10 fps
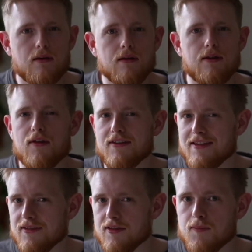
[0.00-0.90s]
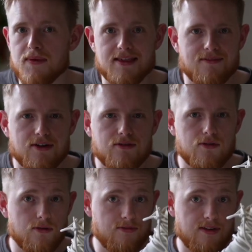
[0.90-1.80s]
Now, this isn't specific
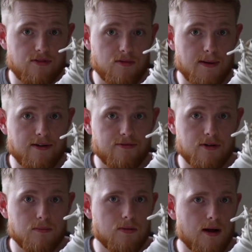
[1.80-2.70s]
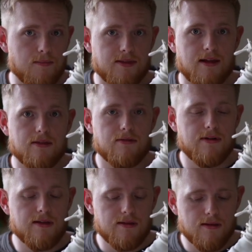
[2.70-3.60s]
to VivoBarefoot Primus Lite
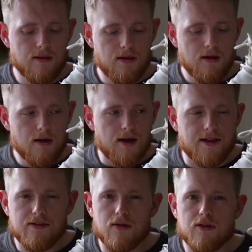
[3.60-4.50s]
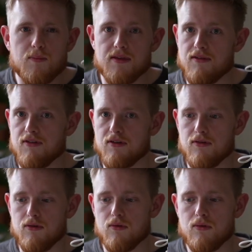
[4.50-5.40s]
IIIs. It's not specific
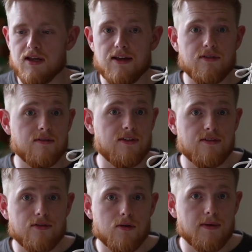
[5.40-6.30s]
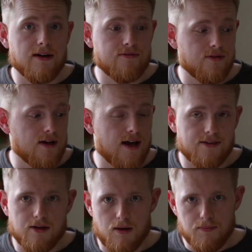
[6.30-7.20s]
to even VivoBarefoot as a
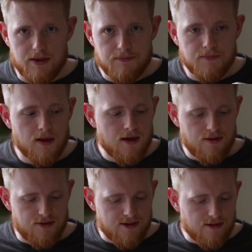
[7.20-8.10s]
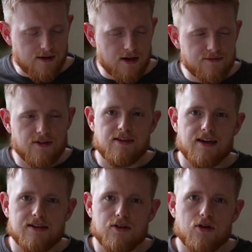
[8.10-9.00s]
company. This is kind of a
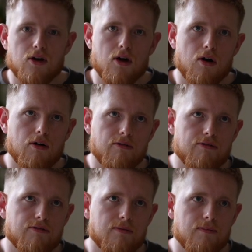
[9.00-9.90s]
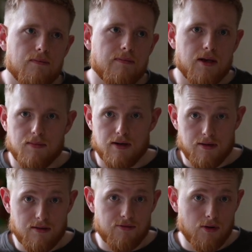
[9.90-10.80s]
signature of
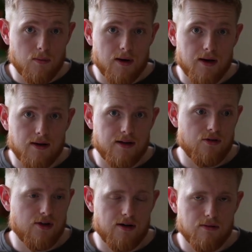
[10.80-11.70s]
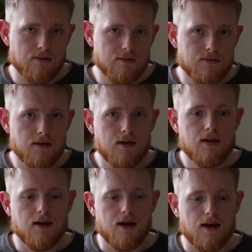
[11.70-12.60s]
minimalist footwear in general.
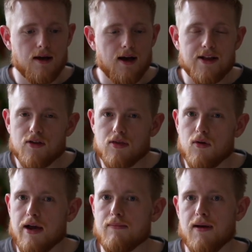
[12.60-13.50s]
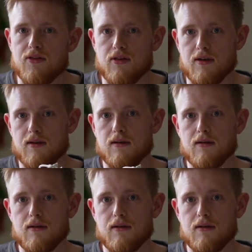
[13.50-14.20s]
I just thought I'd mention